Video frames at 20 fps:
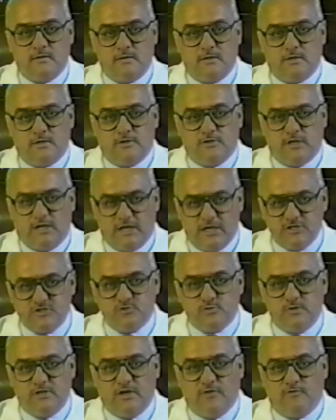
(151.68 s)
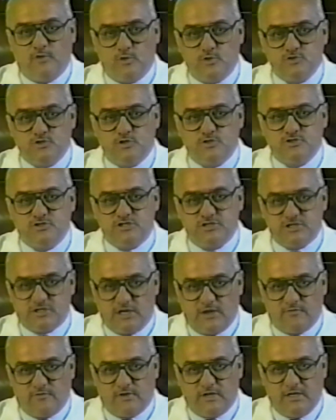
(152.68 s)
The history of ozone's
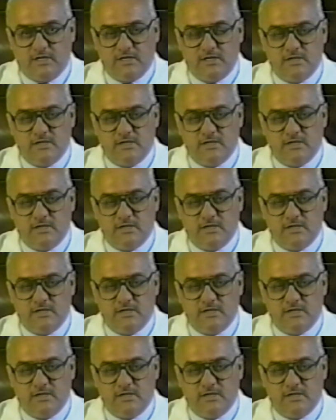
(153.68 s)
discovery